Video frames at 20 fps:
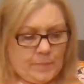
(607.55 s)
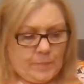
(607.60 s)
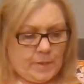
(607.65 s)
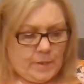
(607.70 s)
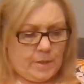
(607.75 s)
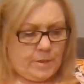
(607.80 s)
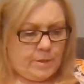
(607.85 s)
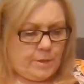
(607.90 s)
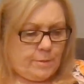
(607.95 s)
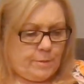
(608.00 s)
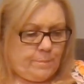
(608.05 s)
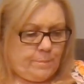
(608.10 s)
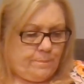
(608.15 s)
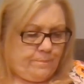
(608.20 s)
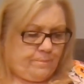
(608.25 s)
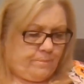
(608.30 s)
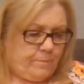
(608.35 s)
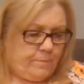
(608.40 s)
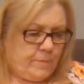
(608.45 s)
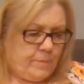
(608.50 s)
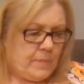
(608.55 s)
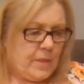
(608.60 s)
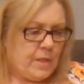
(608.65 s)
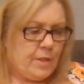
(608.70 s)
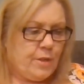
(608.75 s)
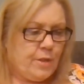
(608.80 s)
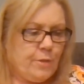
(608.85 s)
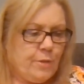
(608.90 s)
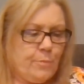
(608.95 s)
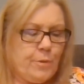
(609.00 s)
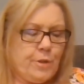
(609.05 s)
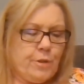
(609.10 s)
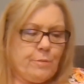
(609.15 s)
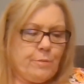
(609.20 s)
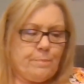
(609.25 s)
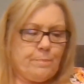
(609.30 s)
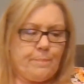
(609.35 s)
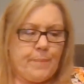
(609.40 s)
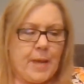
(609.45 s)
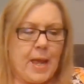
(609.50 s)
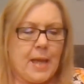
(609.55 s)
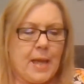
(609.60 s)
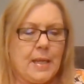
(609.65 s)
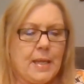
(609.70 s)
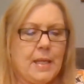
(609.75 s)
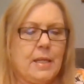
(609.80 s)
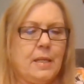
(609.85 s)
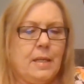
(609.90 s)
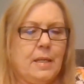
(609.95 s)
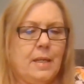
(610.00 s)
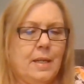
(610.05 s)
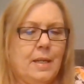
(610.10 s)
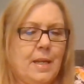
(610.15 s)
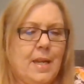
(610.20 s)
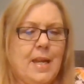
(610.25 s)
you know, and you, when you're packing.